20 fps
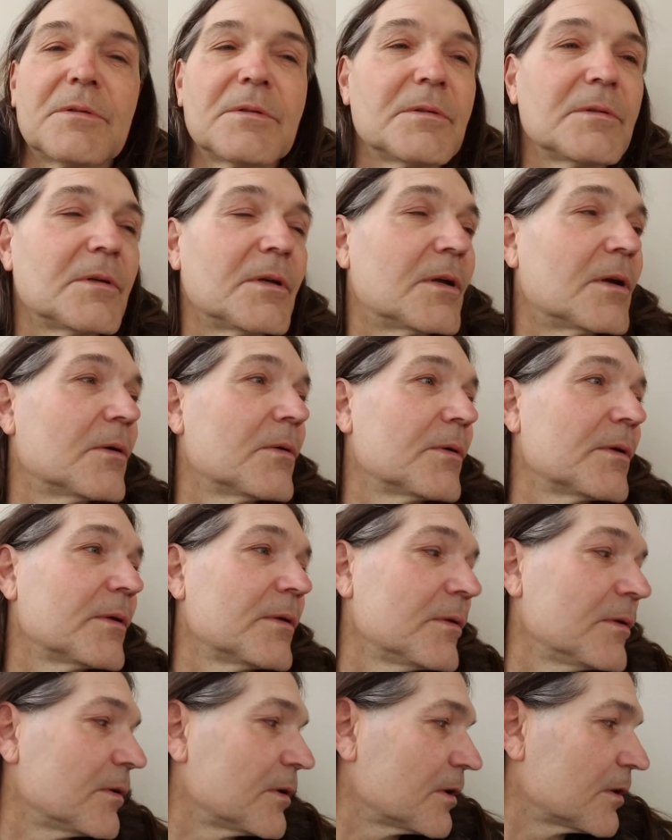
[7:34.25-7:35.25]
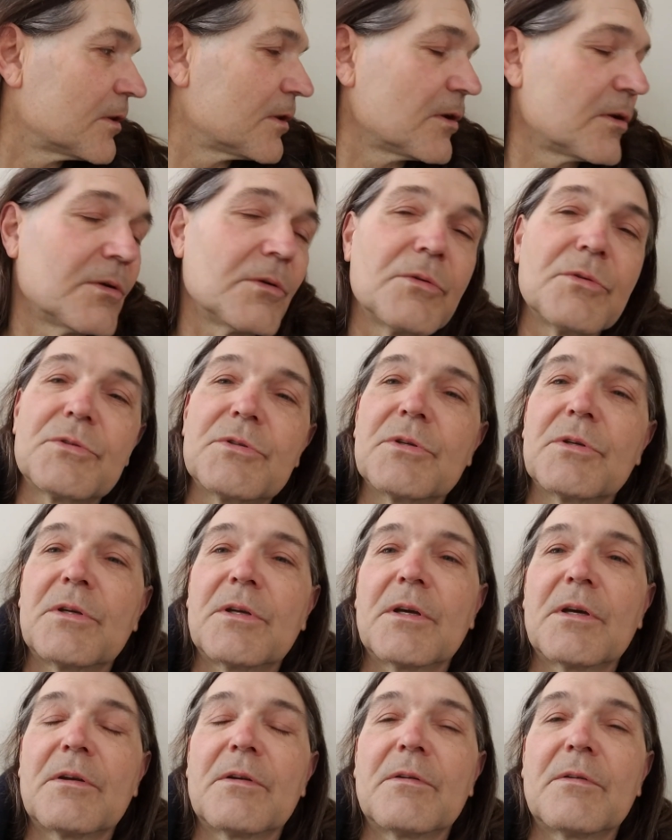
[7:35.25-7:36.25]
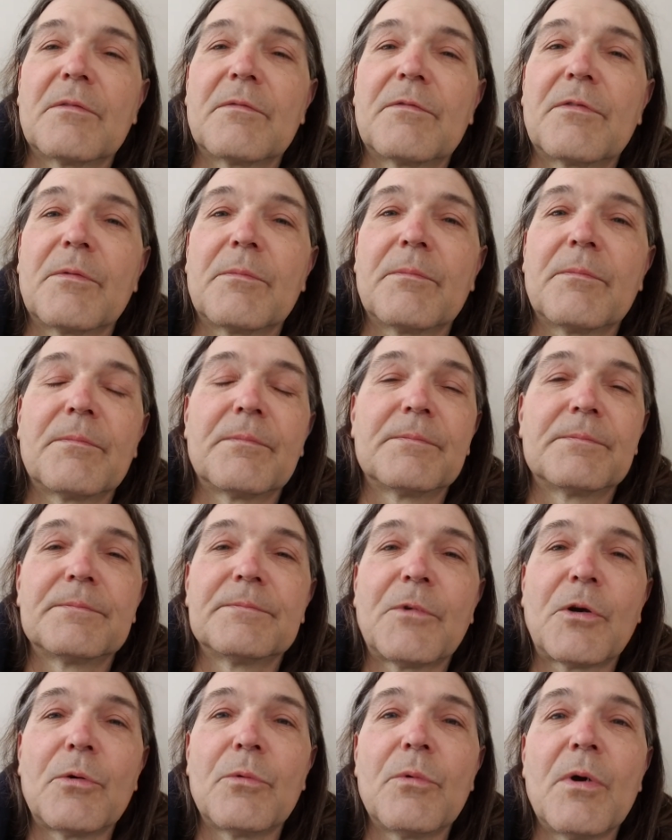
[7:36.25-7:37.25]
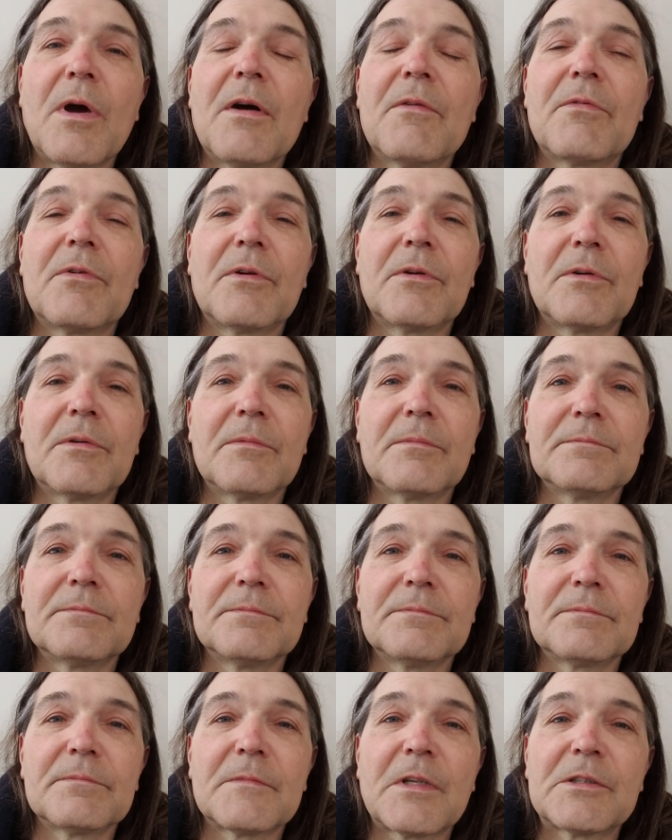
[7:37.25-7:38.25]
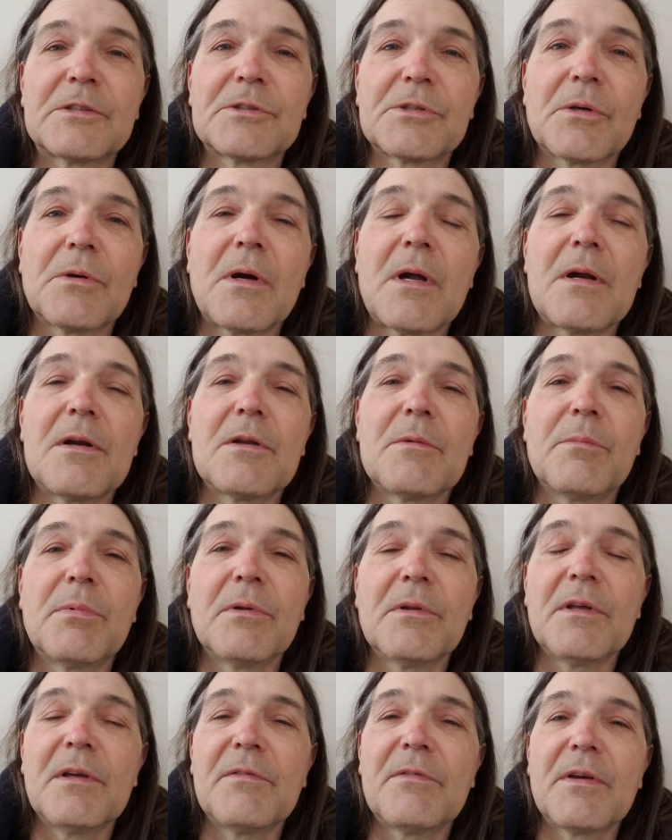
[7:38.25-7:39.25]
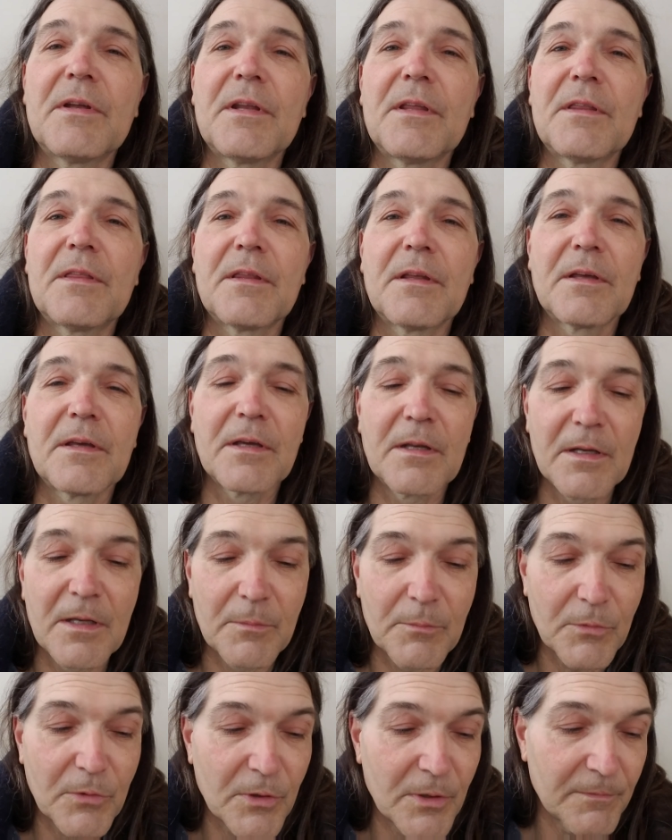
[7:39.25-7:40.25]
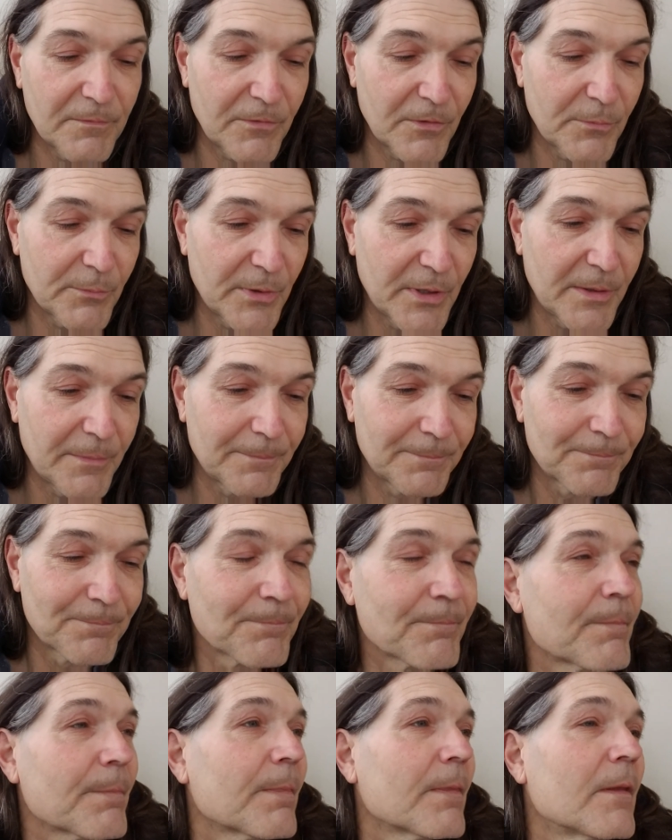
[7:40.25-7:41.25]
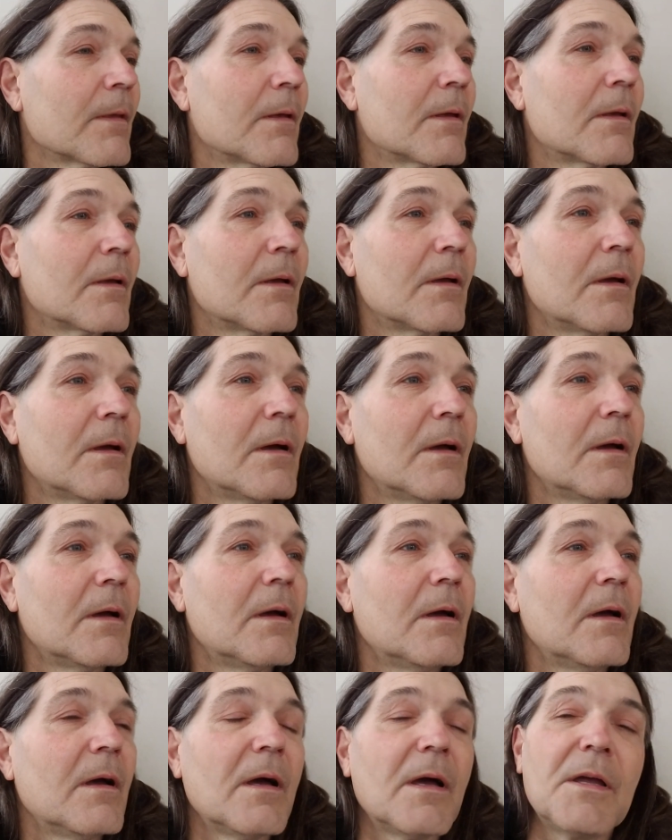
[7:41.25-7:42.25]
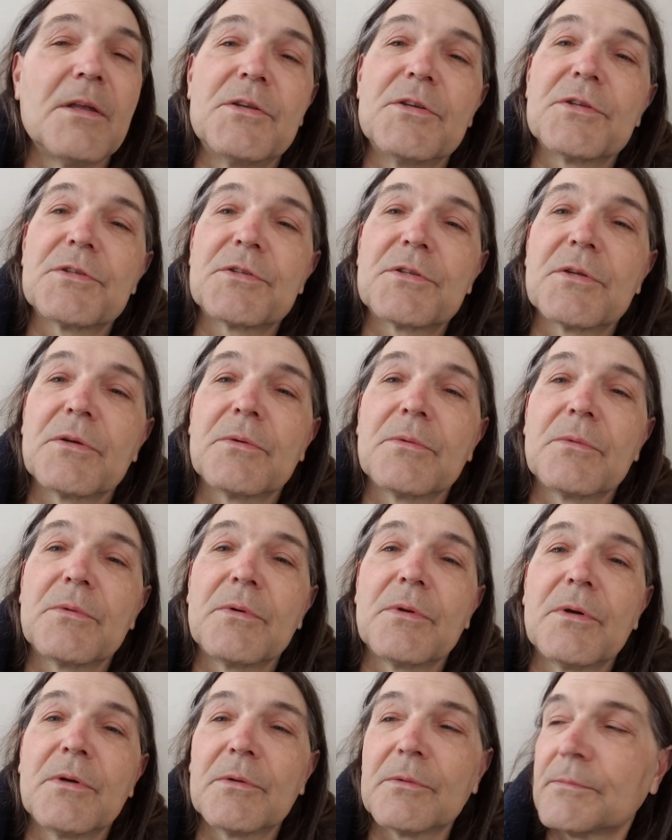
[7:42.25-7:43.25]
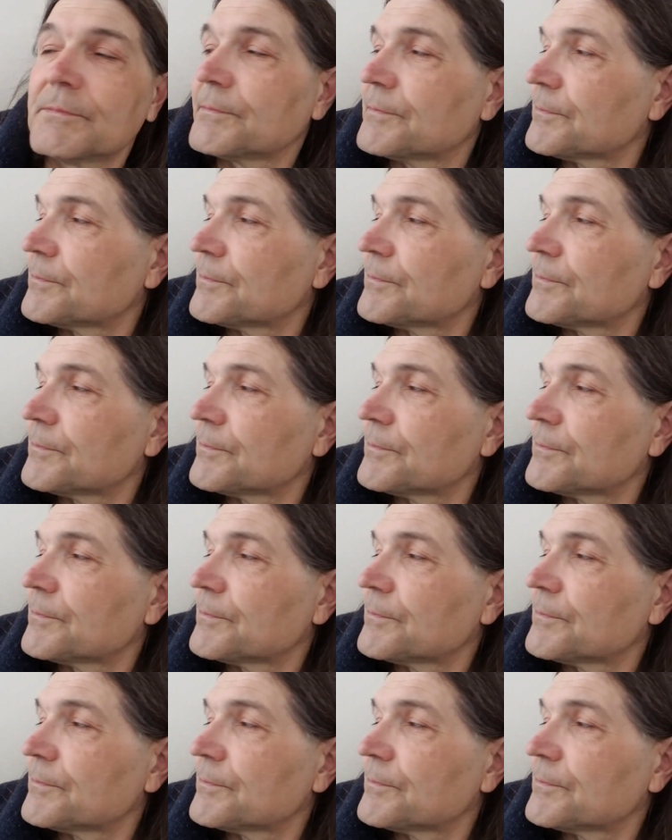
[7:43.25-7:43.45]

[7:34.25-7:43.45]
you get the news you get from whoever, it's so hard to believe anything anymore for me. I just don't know.